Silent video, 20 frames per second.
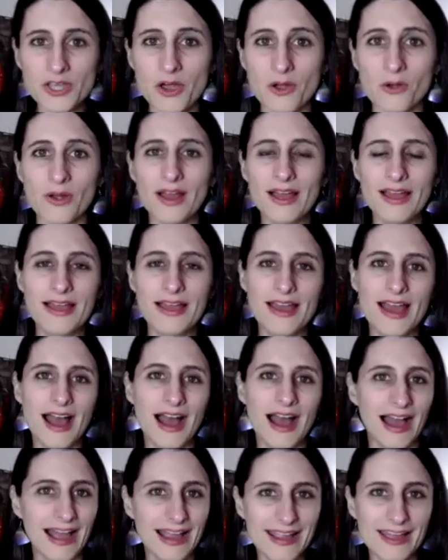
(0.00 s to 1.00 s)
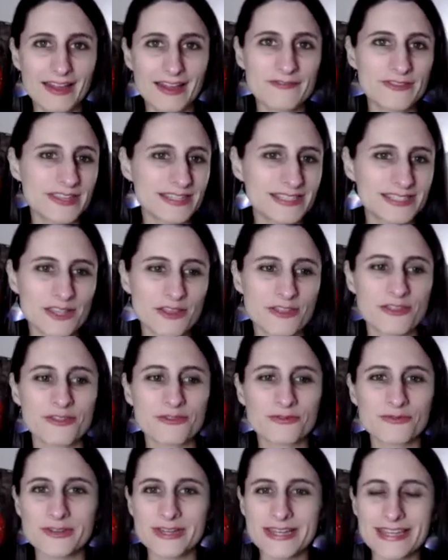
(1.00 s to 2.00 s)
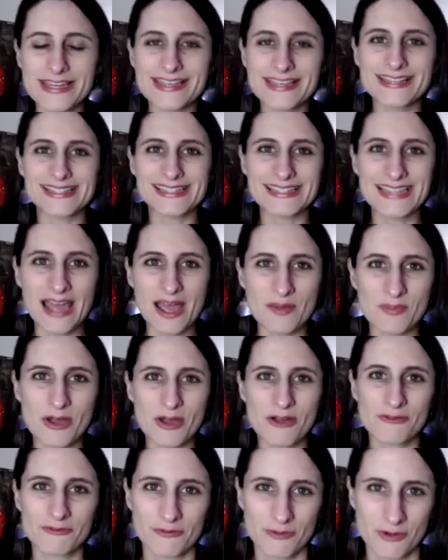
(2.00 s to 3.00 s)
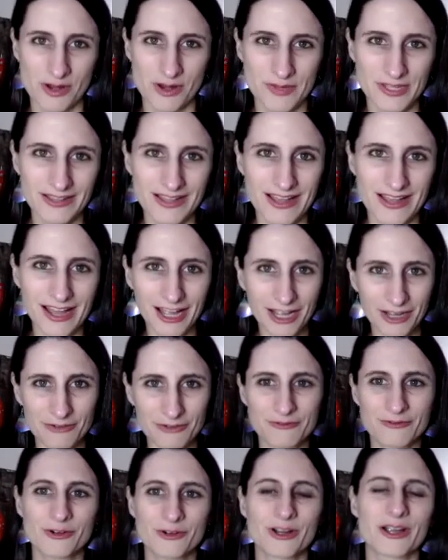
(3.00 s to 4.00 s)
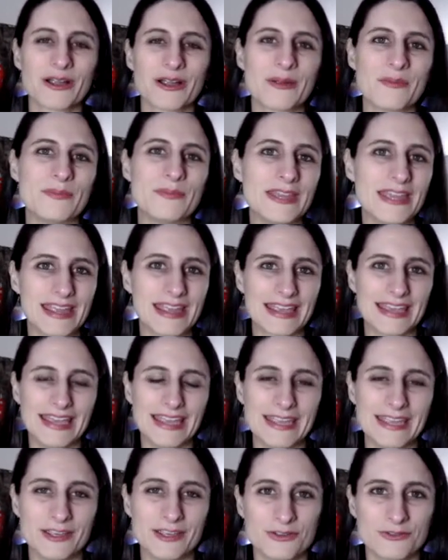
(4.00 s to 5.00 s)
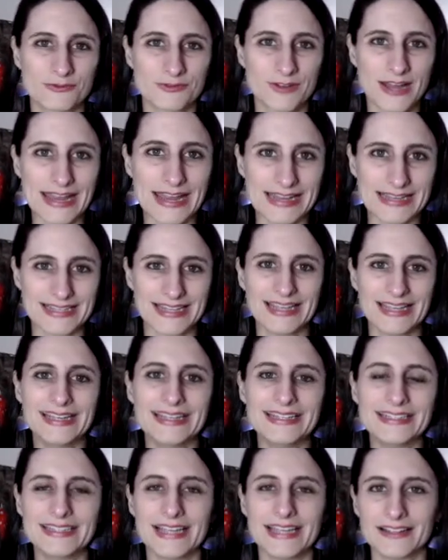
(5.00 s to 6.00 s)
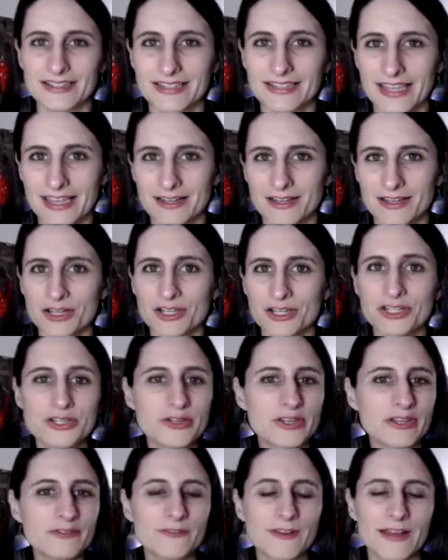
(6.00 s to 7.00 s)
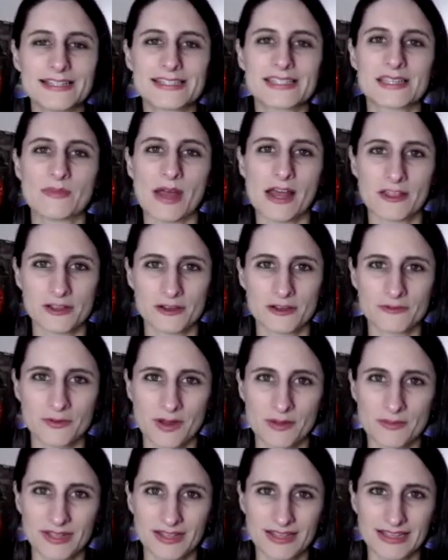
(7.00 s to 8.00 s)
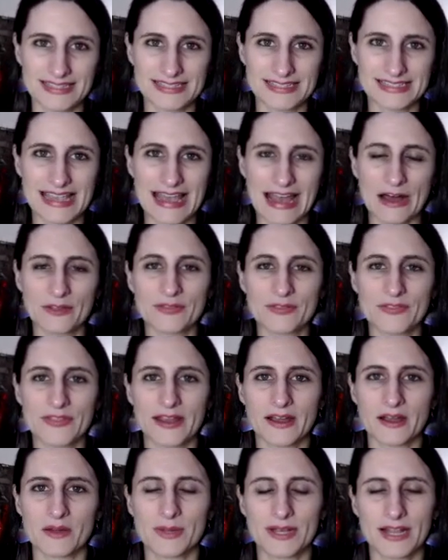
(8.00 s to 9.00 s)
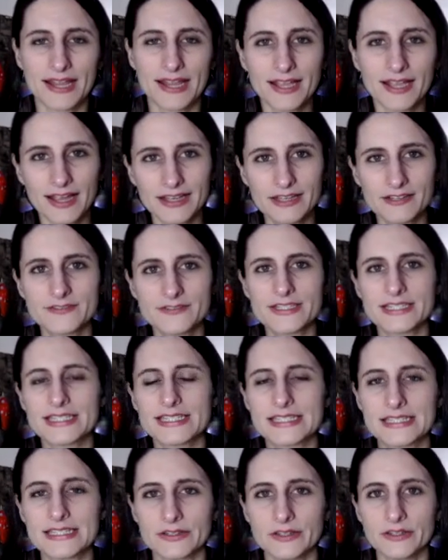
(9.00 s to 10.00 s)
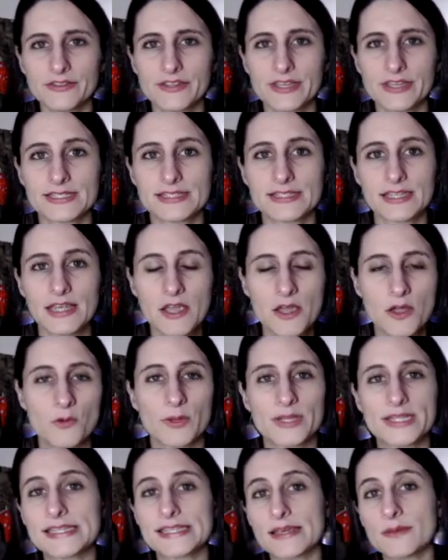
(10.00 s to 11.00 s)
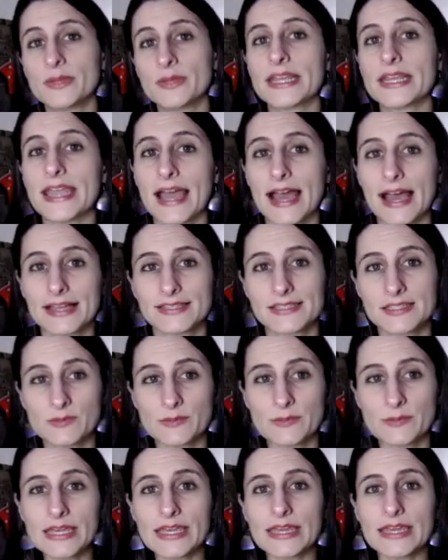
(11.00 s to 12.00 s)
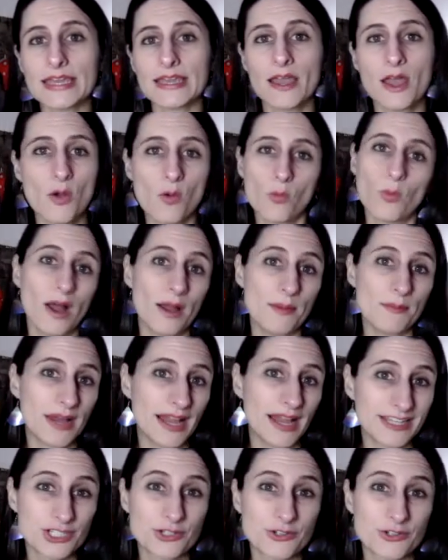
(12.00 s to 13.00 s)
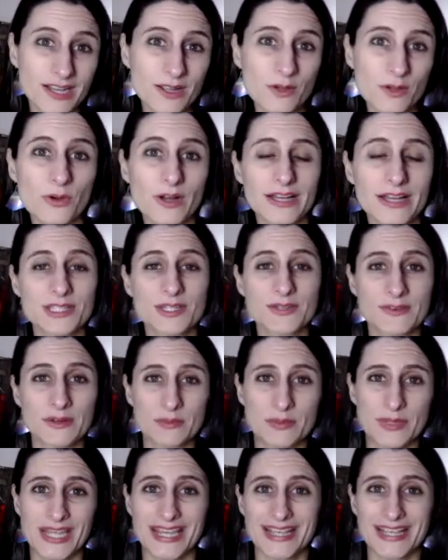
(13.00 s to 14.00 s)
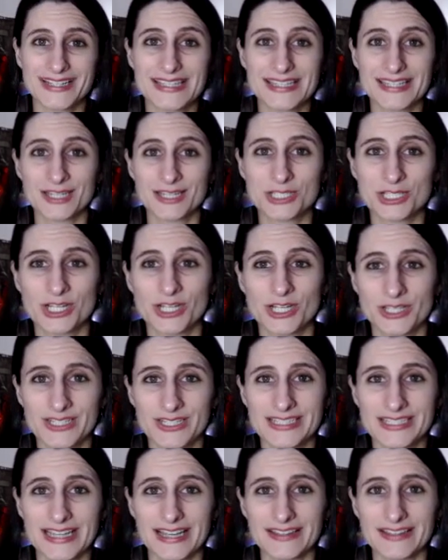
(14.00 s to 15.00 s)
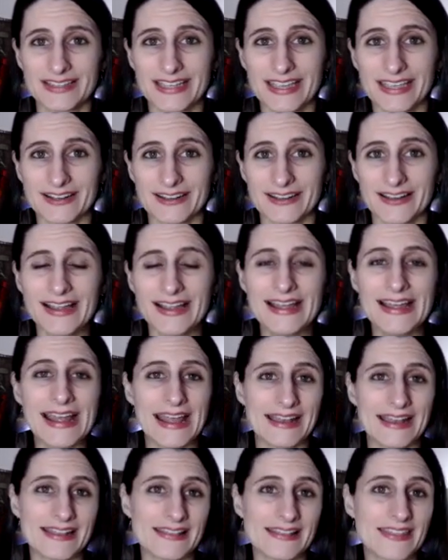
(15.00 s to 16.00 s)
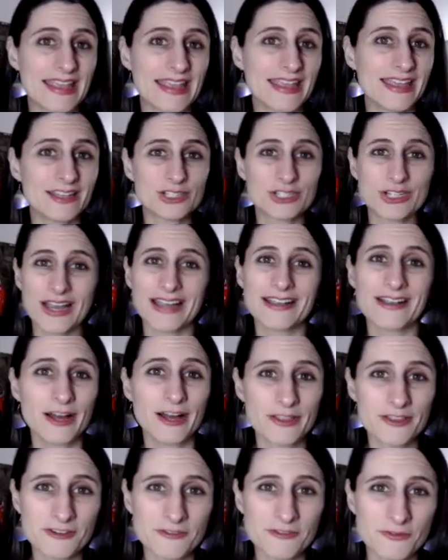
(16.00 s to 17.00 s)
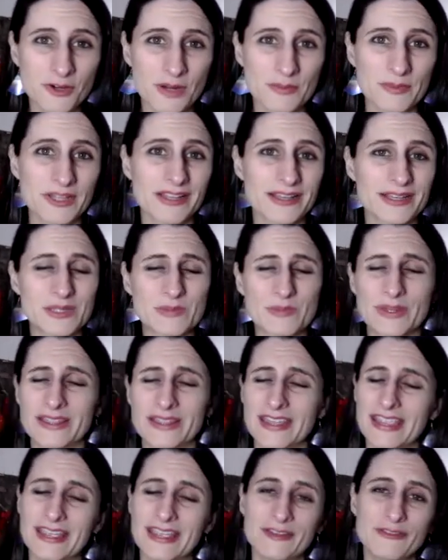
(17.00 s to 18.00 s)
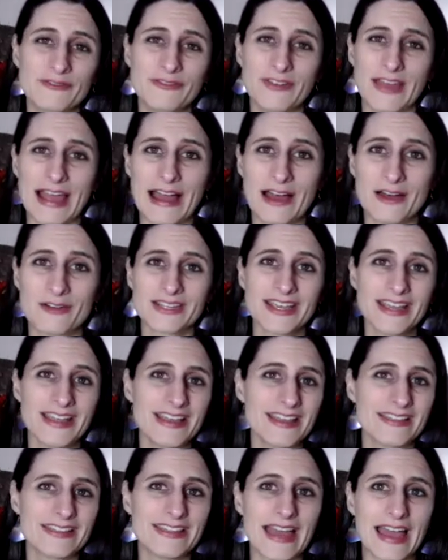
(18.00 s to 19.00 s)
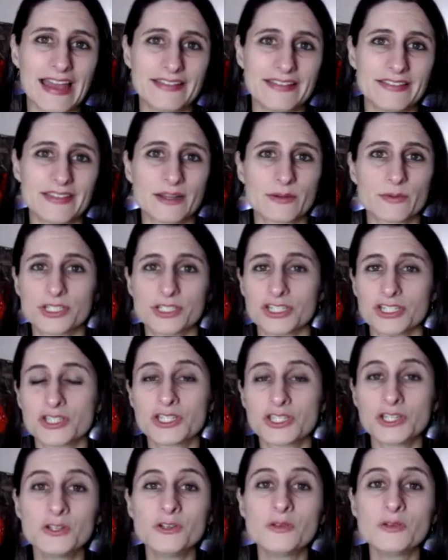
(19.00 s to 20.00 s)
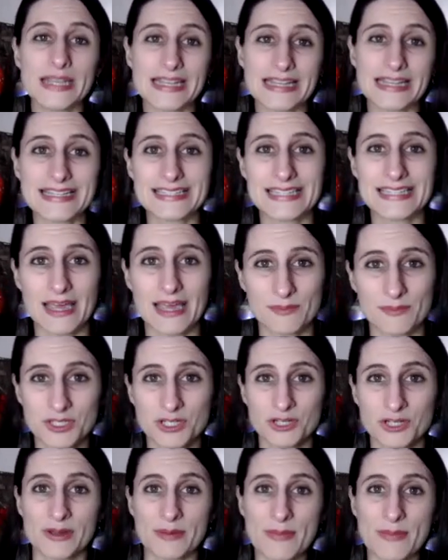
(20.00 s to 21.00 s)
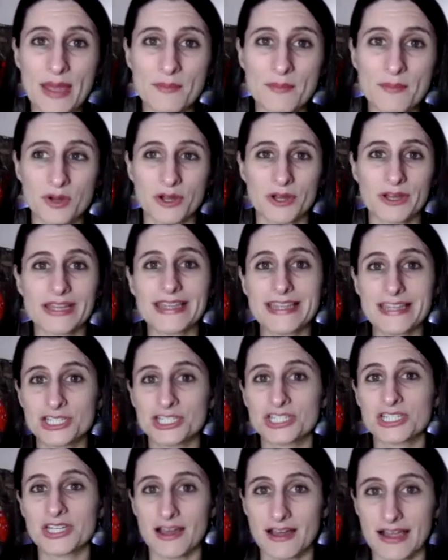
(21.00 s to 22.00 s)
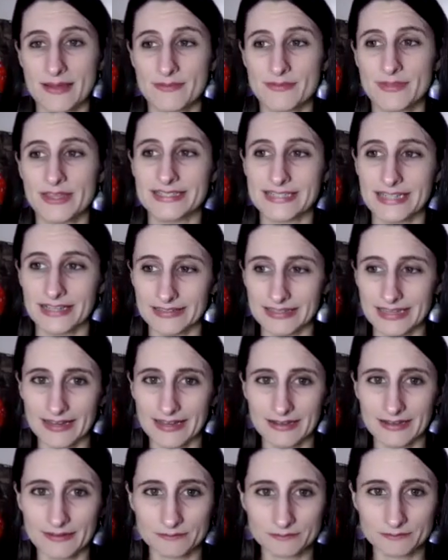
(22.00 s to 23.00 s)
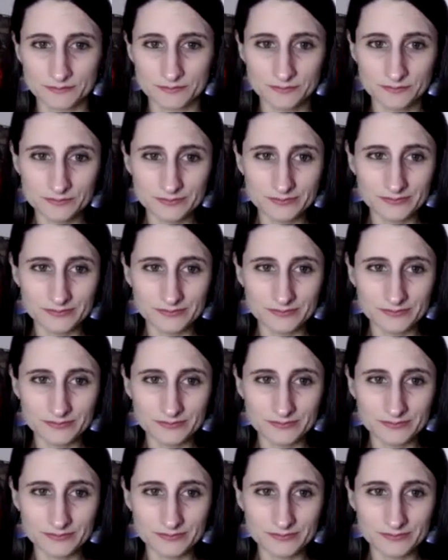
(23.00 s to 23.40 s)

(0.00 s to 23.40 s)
So I have this 3-step formula for being a great delegator. You can find some other formulas out there, but I kind of distilled this when somebody asked me what my trick was for being such a good delegator. And they had tried other formulas, but they had found that there were just too many steps to remember each time they delegated.